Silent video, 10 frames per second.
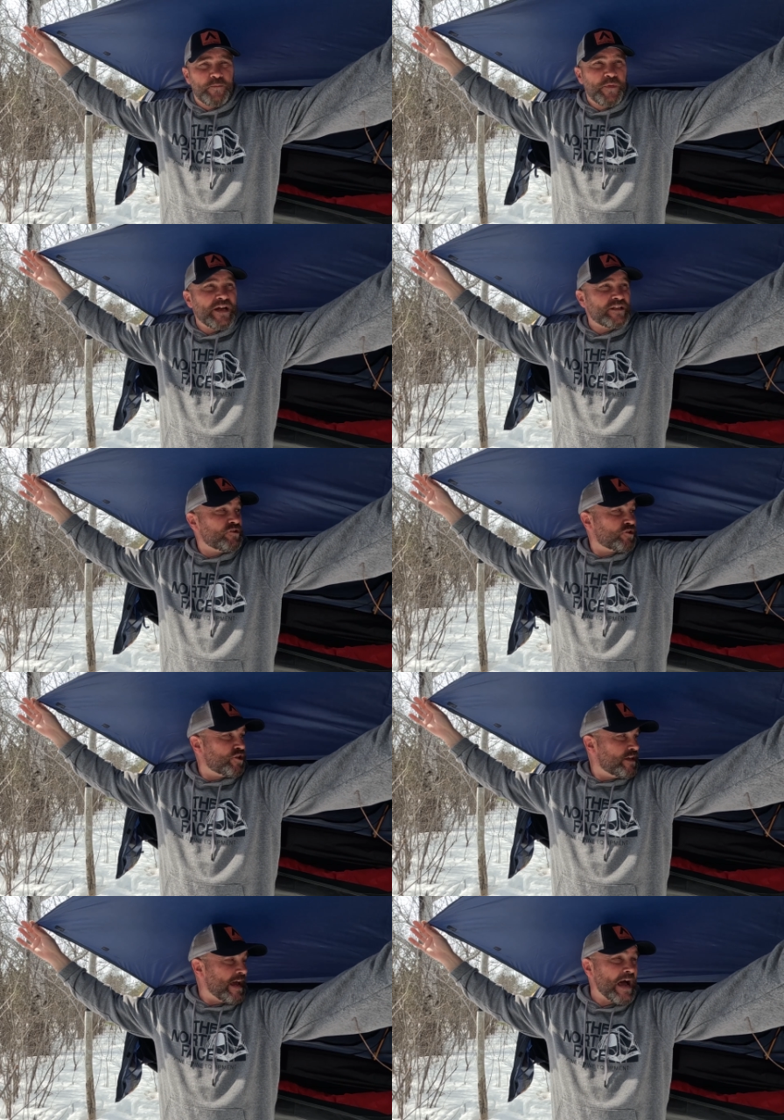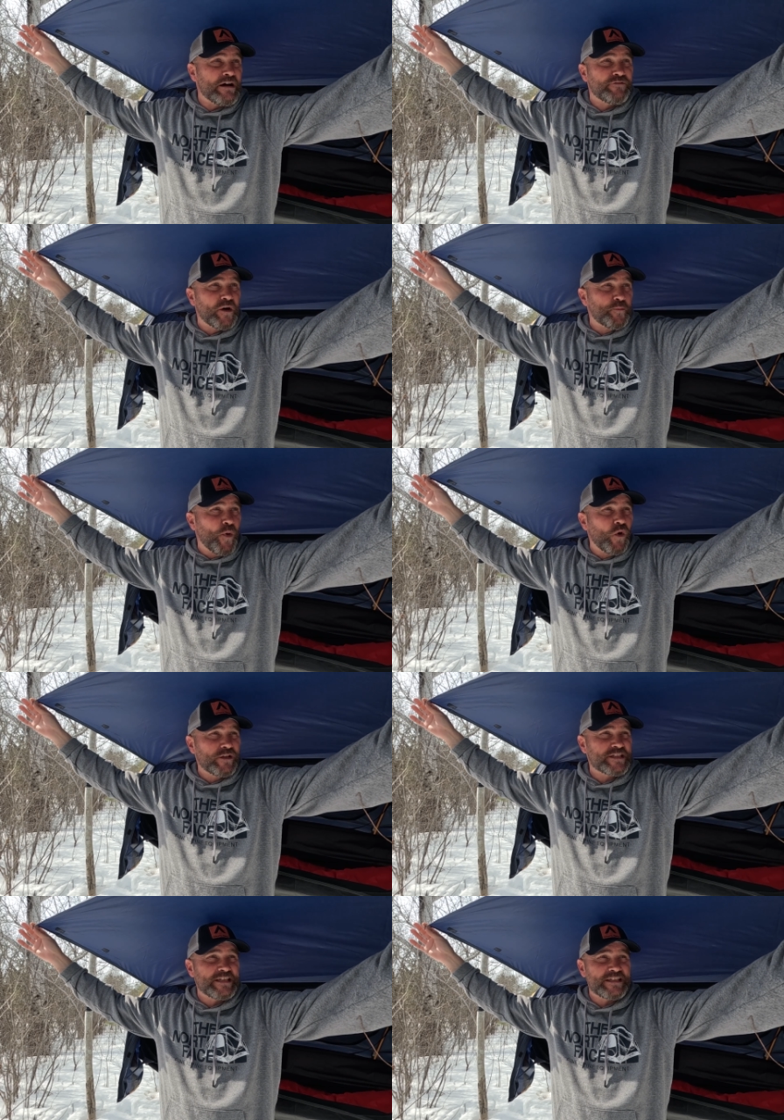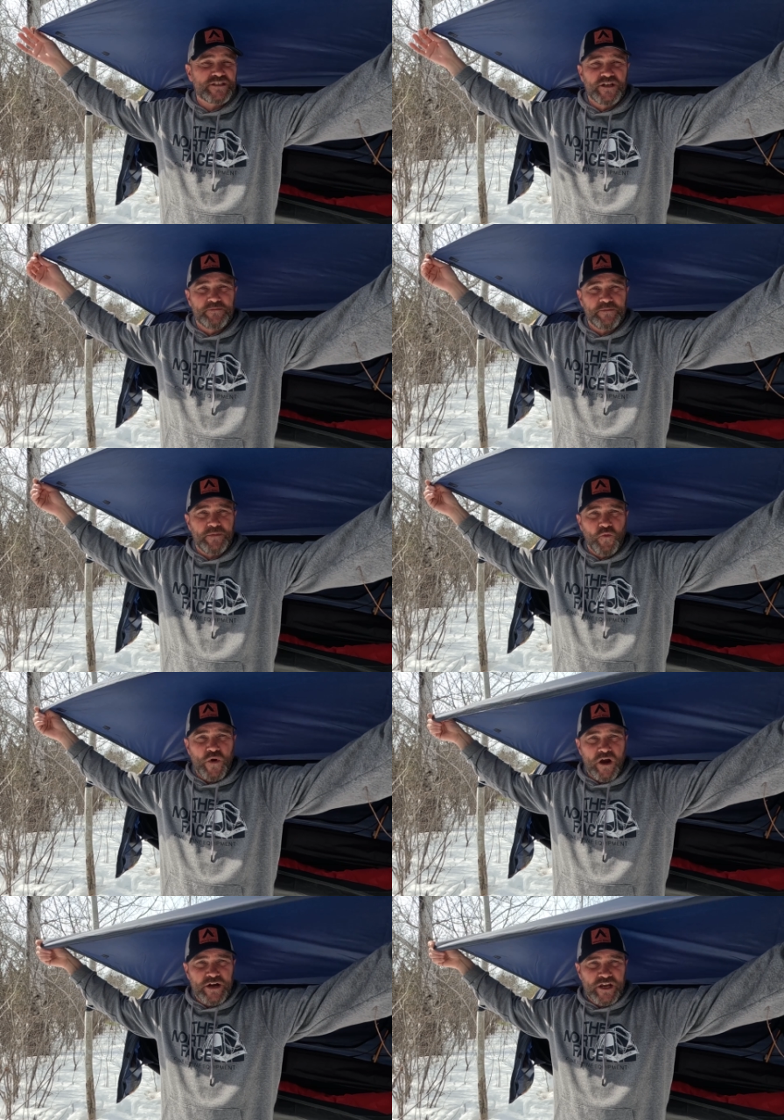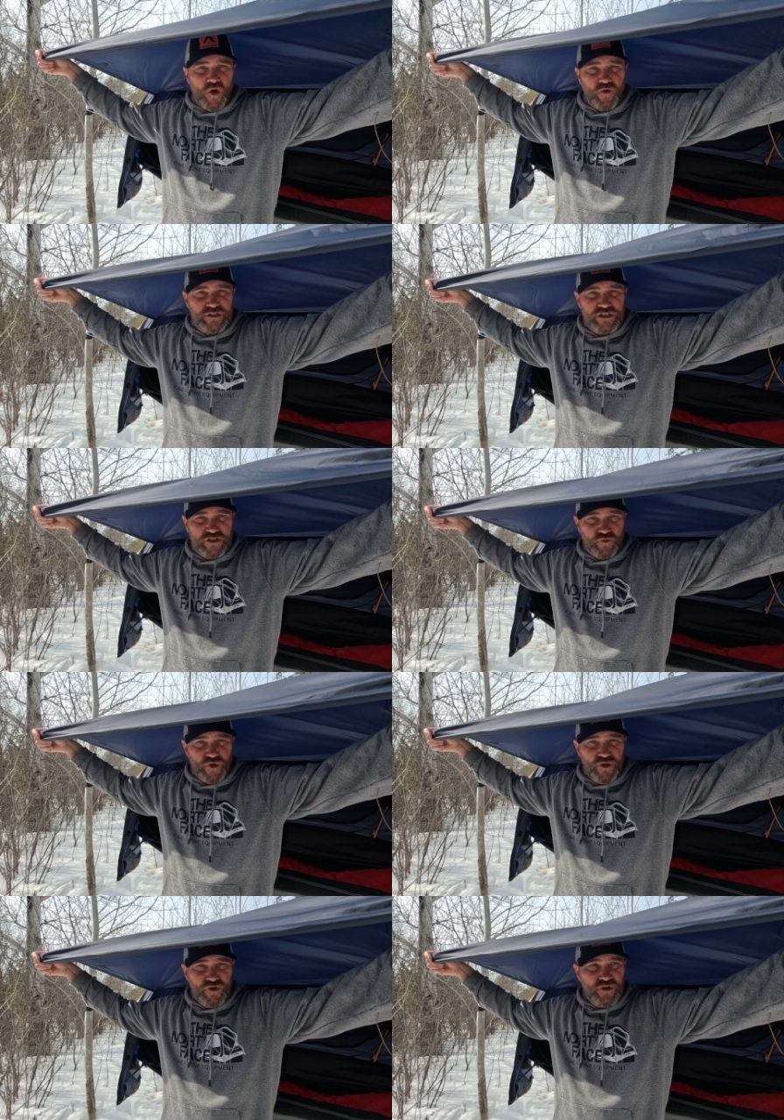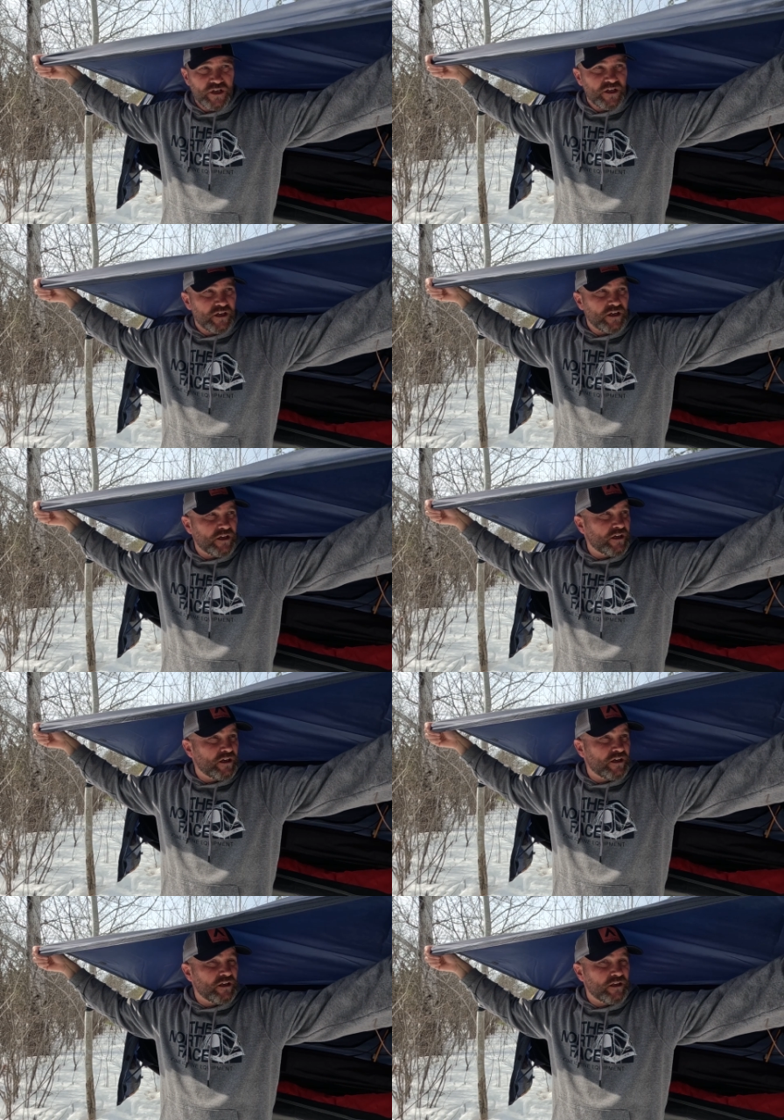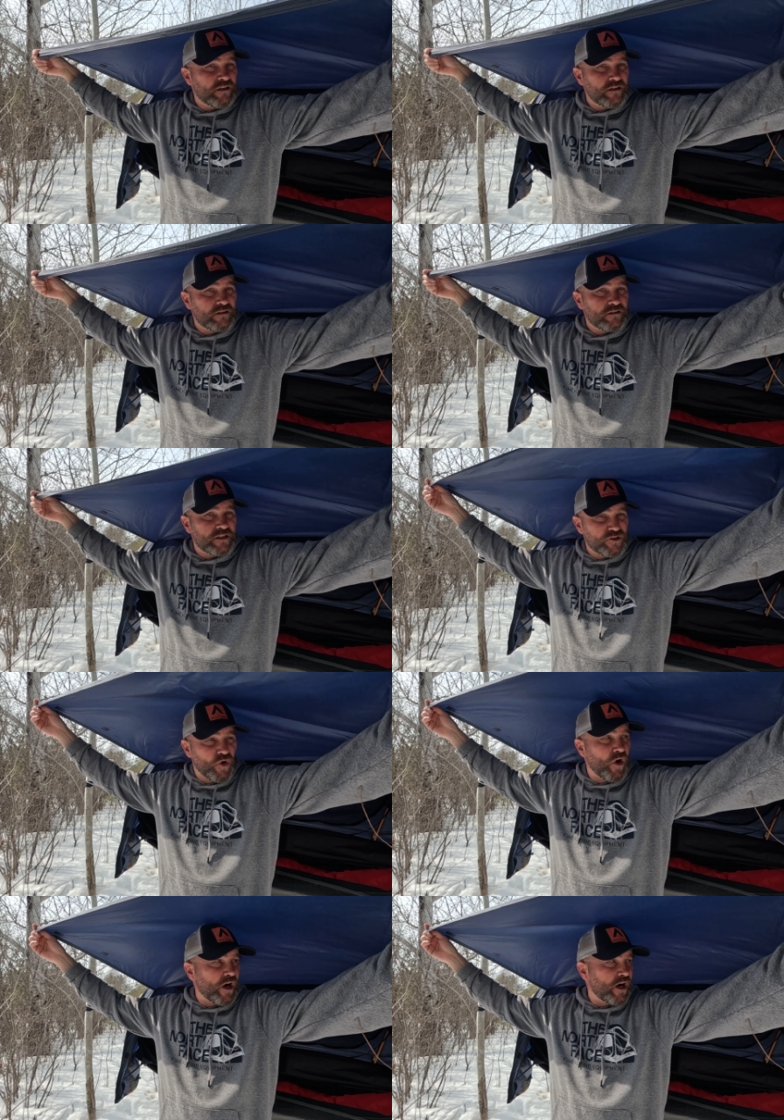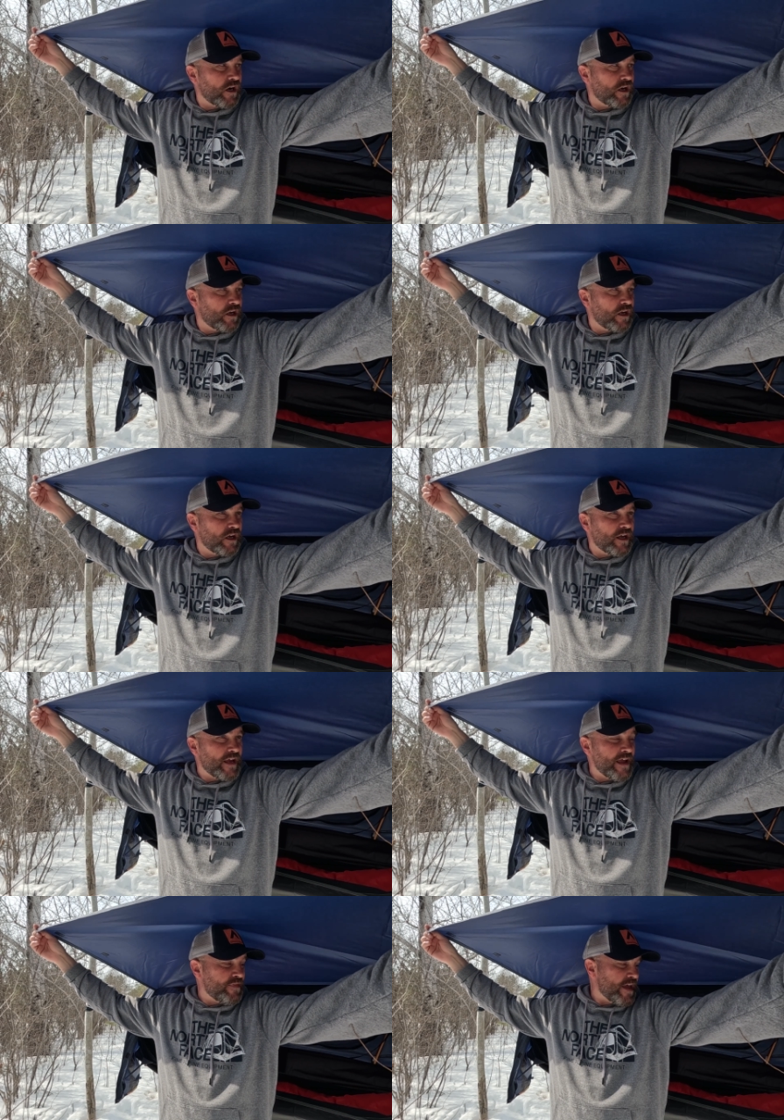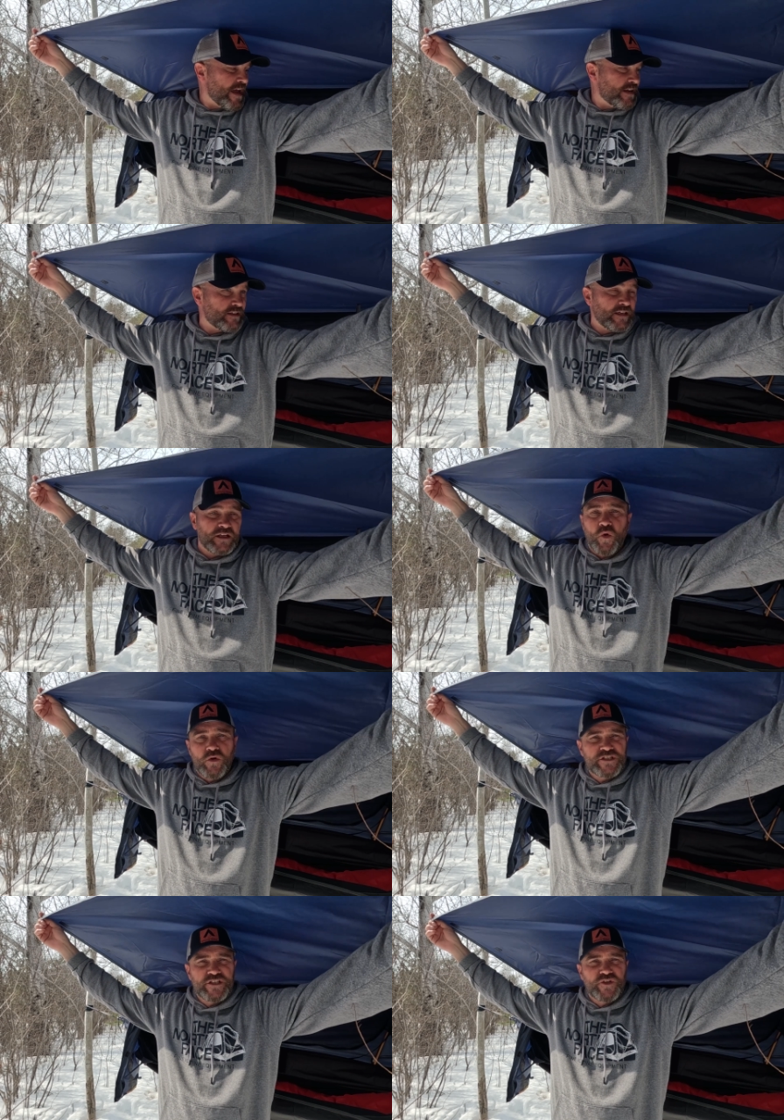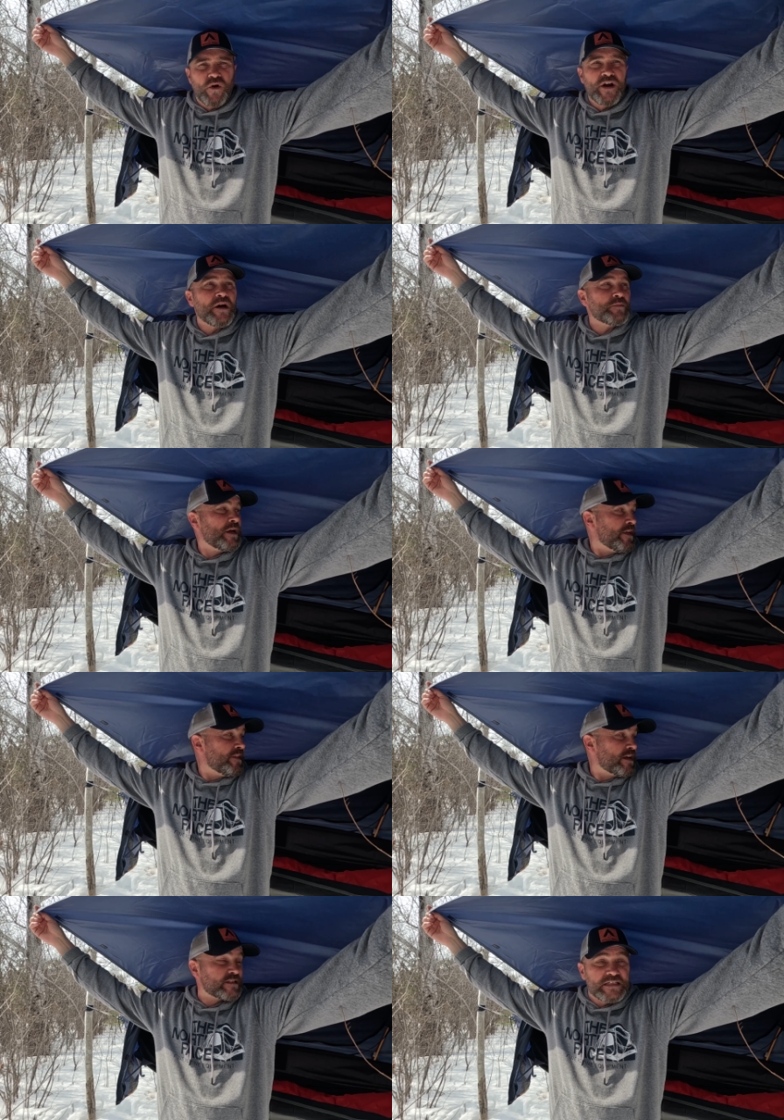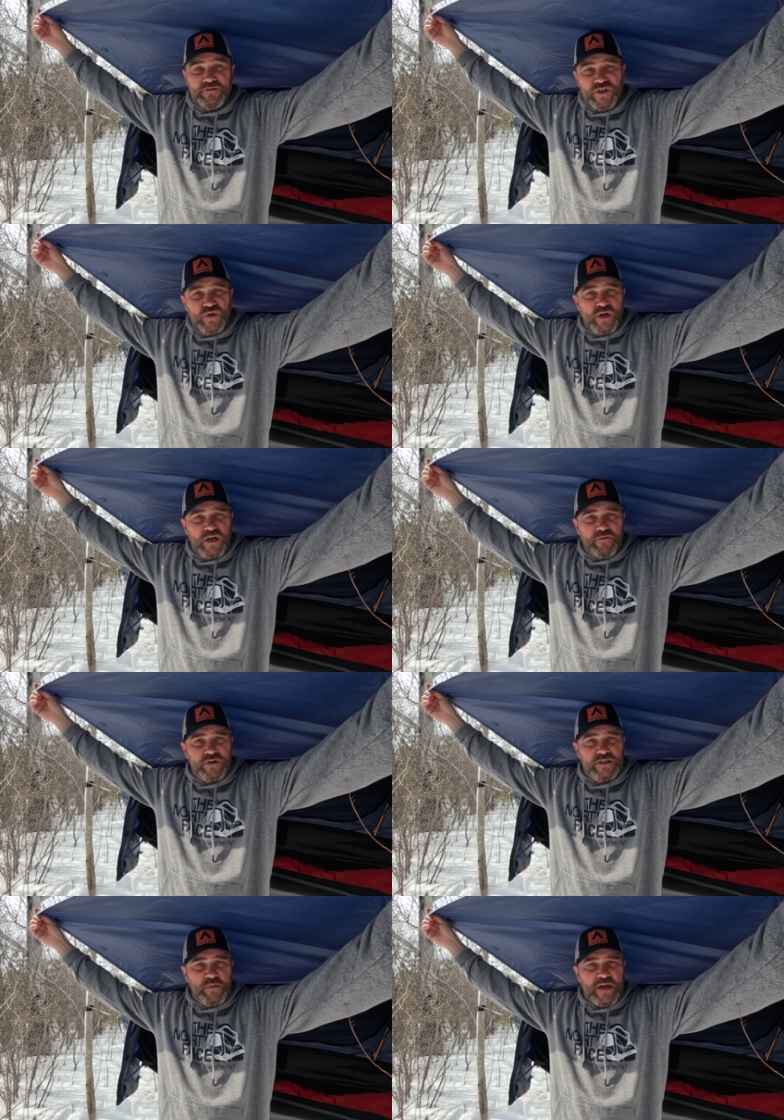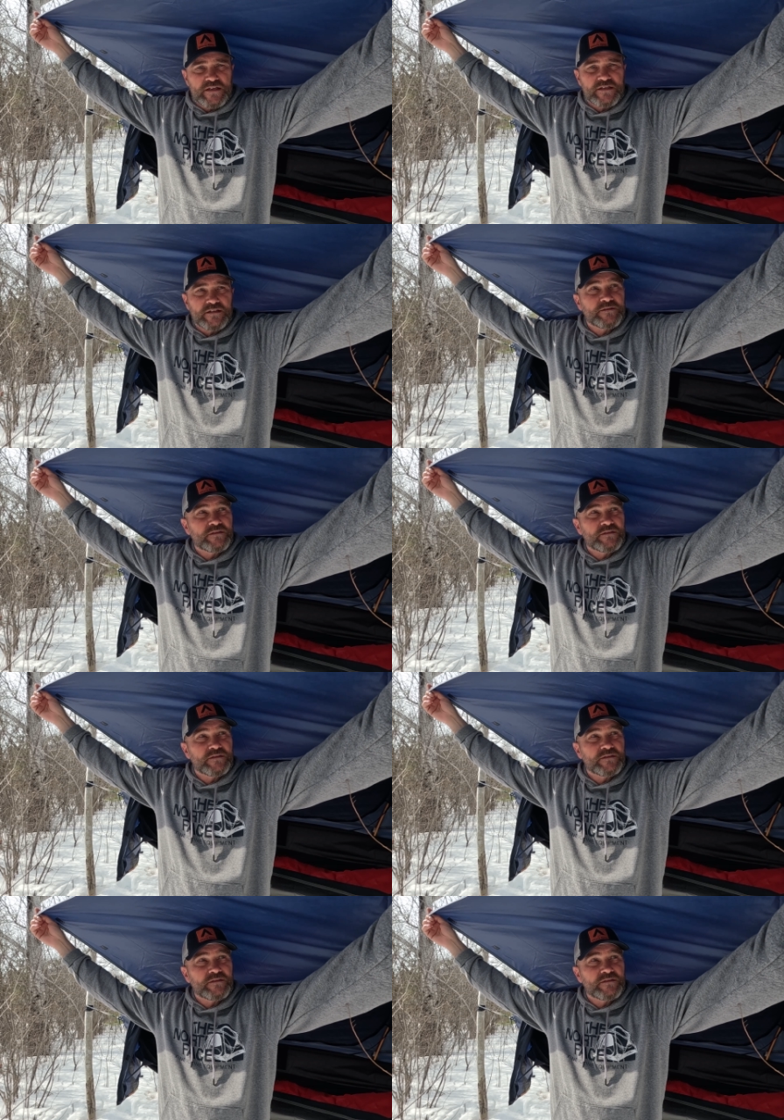But you could have a pole system where it goes through the door and then it holds the door up, and then that's giving you a covered space.